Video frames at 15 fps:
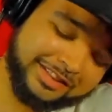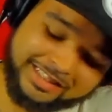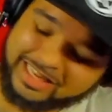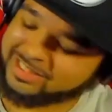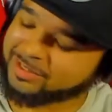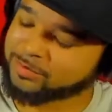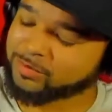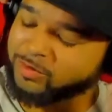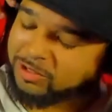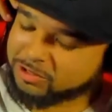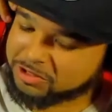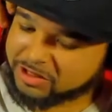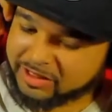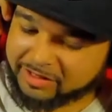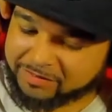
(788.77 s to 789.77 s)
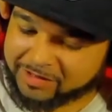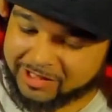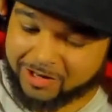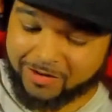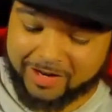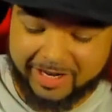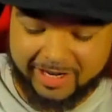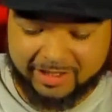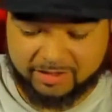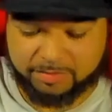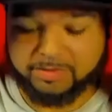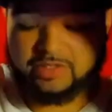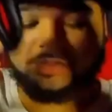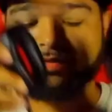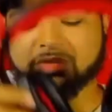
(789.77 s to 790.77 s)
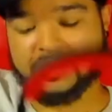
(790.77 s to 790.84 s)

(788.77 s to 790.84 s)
That's some real shit for your ass, bro.